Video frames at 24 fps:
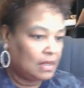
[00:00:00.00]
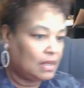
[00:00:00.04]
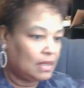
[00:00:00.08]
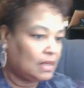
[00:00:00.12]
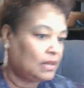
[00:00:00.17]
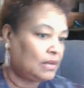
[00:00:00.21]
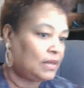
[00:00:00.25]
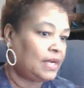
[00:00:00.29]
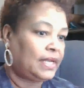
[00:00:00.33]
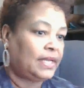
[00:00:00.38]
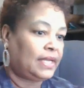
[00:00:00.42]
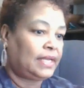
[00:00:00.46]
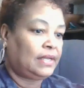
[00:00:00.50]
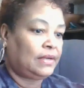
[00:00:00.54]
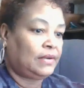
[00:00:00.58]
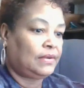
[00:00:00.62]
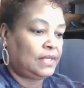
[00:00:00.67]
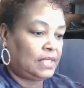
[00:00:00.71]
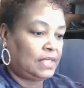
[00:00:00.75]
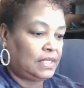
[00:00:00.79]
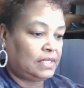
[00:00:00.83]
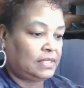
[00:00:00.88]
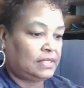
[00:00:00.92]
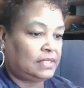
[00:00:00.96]
All right, here it
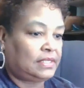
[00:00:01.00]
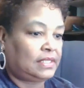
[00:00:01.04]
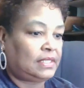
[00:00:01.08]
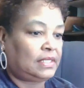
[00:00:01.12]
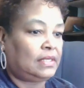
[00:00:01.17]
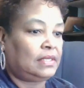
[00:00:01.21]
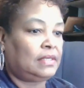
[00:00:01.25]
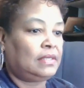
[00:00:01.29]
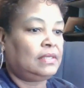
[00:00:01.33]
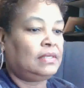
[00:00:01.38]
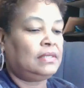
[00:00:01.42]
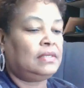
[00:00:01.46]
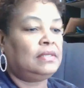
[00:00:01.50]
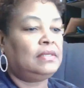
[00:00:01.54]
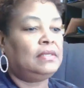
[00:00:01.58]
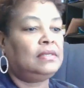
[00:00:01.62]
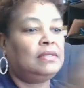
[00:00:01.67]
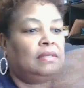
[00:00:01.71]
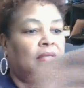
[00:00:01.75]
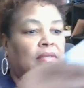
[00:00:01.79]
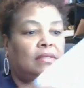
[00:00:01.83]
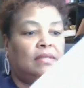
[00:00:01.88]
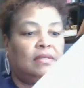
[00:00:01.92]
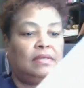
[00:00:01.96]
is.
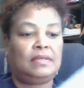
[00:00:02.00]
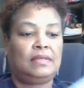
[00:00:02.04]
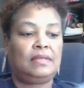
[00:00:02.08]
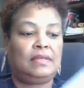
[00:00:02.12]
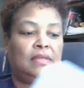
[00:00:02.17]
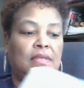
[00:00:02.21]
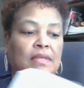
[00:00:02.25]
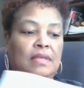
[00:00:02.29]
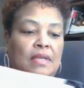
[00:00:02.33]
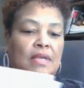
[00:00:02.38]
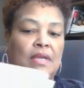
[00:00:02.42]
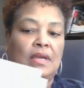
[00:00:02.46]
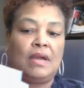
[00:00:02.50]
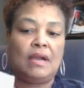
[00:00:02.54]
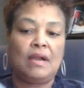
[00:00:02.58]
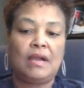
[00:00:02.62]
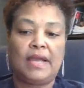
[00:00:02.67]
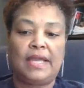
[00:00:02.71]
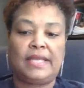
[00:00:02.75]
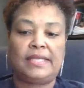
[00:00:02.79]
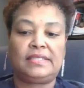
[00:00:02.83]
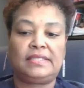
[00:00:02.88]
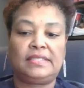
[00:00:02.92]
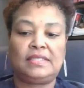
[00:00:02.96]
All
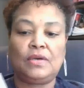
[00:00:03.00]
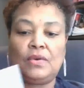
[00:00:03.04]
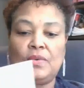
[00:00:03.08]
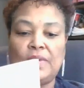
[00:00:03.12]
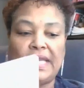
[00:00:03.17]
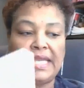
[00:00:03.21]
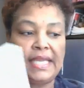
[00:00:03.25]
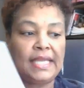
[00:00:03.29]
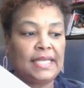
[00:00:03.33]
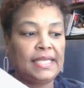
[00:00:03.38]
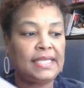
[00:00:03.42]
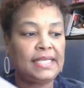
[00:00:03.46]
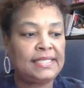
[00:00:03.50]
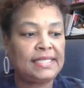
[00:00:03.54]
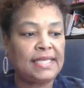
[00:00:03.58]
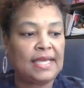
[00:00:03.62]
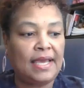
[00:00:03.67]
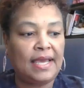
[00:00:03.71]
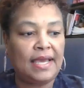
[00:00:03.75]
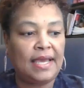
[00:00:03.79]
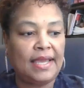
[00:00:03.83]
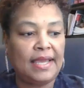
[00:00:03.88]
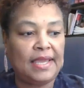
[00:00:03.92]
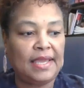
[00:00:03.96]
right, so
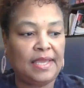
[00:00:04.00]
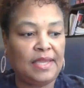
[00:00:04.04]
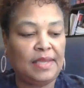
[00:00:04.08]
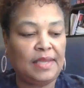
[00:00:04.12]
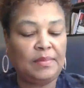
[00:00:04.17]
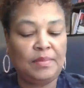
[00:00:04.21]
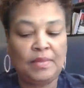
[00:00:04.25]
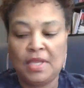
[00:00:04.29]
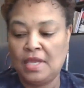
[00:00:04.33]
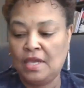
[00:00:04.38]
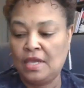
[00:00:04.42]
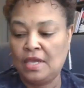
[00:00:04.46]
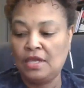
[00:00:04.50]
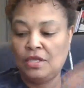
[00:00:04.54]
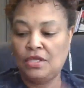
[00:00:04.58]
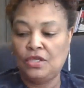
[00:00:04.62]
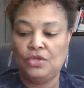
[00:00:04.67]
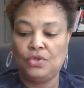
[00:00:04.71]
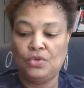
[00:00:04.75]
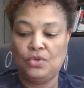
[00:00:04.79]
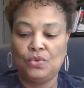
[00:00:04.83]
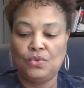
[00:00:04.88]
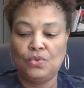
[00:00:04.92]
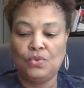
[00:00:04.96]
anytime
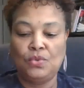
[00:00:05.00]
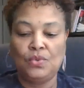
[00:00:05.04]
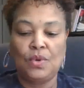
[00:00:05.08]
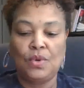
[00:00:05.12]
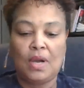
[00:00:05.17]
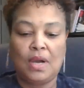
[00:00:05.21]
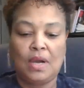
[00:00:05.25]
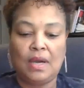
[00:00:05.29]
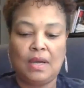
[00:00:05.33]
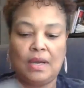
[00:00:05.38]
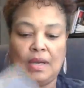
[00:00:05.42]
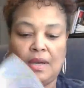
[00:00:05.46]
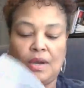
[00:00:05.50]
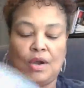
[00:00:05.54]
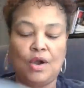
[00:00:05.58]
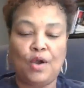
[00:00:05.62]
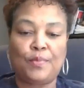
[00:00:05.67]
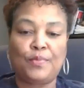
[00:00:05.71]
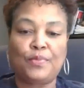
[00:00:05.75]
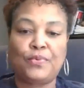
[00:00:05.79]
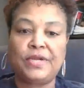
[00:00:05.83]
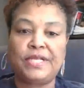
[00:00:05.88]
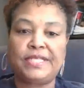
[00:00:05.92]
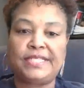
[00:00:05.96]
you uh, are
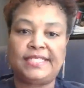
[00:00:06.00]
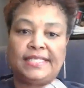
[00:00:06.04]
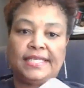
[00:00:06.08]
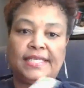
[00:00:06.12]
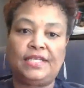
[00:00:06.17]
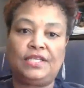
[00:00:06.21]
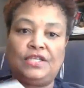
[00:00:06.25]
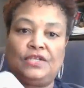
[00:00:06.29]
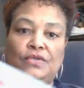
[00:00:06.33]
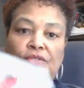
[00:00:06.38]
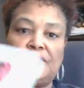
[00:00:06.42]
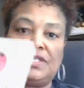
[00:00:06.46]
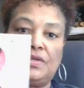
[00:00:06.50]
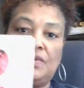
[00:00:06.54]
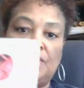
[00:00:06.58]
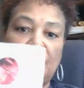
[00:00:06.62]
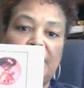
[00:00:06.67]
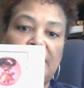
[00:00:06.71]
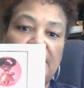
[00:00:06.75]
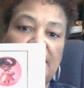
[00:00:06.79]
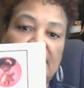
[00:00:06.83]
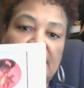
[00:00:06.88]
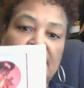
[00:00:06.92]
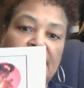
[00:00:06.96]
printing using
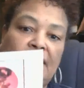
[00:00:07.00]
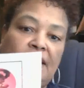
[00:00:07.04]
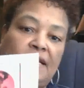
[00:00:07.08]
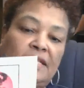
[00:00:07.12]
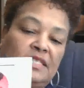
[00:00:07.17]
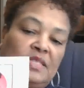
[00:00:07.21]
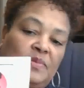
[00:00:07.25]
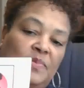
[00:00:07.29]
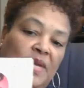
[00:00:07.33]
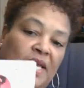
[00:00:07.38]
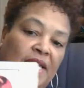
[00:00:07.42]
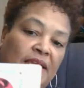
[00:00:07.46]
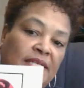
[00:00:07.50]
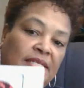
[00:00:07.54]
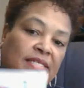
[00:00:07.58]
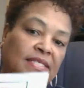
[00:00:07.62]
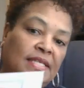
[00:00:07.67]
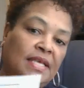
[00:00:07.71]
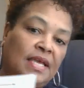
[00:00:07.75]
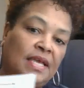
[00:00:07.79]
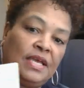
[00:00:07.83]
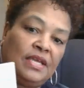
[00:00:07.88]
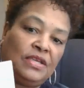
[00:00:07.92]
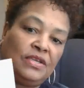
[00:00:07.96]
Cricut Design Space,
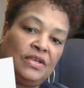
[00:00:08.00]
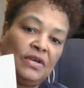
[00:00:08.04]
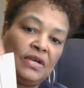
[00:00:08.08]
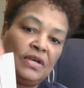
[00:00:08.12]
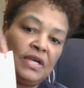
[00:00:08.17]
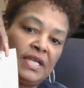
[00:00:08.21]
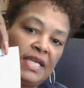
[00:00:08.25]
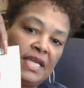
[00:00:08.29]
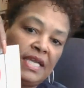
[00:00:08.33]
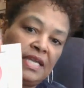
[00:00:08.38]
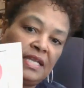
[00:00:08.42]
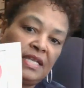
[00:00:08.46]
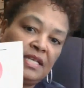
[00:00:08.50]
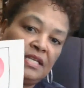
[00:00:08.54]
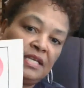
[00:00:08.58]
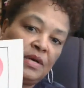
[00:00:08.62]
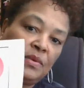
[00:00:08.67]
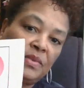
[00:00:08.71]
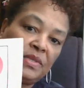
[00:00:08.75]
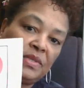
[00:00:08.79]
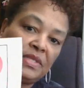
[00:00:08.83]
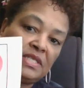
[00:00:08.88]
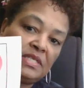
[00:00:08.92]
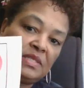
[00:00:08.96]
you're going to end
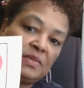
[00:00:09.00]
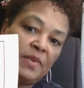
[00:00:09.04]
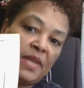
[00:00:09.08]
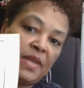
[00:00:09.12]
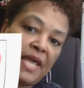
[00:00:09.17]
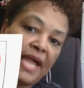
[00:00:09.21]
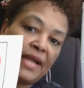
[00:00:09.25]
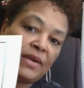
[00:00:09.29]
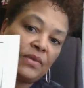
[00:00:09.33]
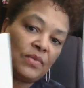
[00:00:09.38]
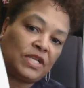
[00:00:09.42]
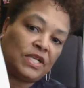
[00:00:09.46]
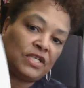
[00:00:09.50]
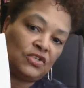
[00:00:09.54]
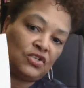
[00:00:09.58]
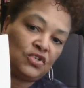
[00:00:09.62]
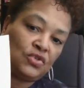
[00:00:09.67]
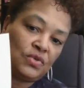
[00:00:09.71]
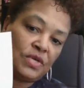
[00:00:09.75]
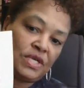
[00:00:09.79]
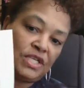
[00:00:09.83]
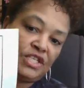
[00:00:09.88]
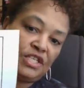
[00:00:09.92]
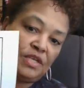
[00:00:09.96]
up with this black
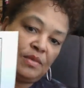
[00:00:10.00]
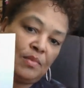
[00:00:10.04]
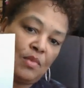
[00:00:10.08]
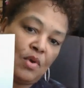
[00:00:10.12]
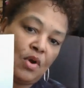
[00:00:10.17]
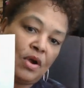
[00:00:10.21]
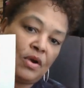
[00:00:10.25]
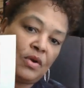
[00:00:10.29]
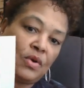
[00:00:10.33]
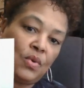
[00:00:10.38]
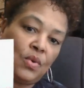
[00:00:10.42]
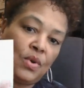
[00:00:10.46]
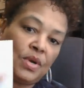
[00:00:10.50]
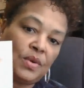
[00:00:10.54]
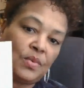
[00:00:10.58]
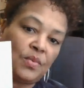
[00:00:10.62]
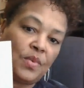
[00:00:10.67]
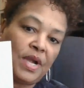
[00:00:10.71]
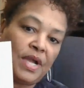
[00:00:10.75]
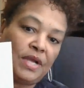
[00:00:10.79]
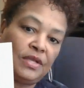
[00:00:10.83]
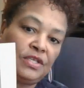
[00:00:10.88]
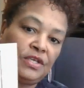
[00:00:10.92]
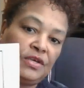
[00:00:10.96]
registration mark going
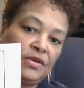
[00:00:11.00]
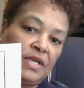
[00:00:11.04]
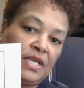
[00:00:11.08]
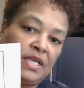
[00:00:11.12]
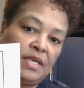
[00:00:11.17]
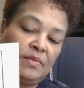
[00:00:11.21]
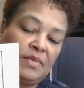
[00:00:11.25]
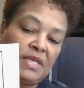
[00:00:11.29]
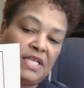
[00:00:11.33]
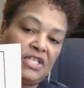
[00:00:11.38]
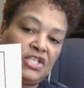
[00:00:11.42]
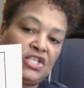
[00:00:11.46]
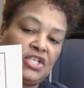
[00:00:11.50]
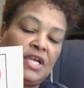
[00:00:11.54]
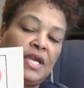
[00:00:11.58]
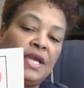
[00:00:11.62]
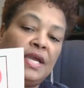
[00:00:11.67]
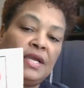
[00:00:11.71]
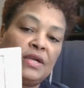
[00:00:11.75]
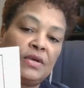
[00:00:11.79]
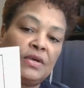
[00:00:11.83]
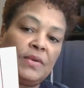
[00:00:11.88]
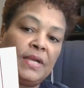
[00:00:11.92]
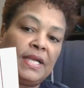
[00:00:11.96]
around your image.
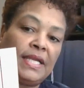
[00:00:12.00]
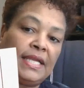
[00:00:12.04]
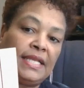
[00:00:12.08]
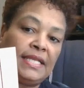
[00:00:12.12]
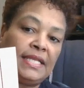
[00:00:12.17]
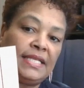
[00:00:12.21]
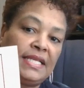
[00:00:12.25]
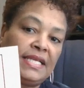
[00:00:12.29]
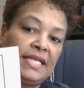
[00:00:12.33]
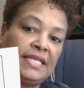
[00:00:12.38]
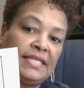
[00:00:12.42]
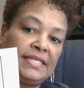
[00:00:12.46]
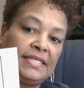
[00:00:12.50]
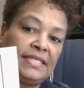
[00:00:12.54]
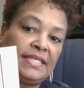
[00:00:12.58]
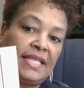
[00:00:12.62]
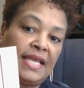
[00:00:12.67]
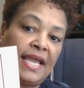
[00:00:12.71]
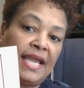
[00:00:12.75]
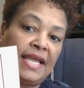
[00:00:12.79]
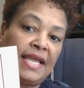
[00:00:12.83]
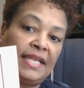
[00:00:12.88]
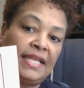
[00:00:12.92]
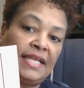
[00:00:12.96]
Cricut needs
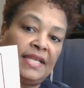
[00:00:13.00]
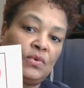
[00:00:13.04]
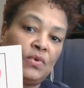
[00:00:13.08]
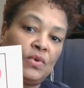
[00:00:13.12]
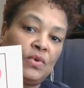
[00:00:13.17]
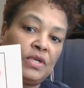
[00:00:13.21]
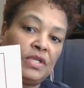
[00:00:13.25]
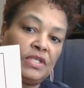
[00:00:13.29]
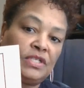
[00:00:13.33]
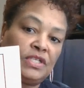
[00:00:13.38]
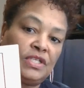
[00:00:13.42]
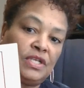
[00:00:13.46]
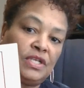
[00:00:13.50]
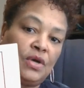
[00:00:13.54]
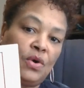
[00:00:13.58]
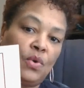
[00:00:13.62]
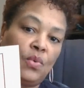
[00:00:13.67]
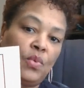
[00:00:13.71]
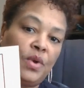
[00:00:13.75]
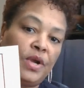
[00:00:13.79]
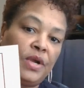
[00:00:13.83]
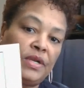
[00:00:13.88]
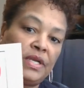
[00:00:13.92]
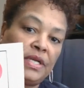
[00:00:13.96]
that in order to know
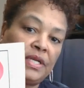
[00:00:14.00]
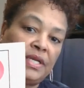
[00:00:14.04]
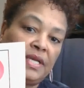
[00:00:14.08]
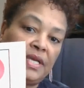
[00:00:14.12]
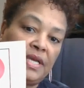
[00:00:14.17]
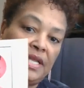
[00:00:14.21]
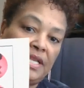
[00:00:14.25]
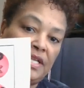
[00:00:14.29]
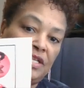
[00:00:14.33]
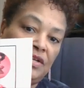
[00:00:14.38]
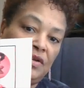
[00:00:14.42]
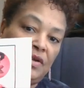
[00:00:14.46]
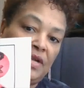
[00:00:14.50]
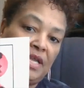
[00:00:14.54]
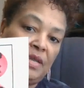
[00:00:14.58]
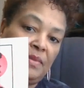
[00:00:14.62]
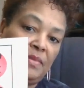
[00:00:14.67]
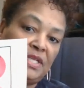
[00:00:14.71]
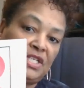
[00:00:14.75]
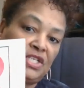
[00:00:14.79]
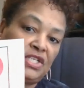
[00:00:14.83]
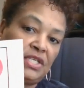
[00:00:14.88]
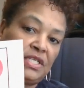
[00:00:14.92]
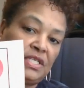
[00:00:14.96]
where to cut your
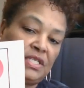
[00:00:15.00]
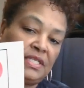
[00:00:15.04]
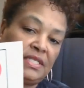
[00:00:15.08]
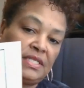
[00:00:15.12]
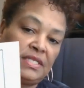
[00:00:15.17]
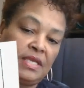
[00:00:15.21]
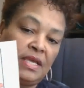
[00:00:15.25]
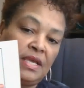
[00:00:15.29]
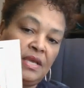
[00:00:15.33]
images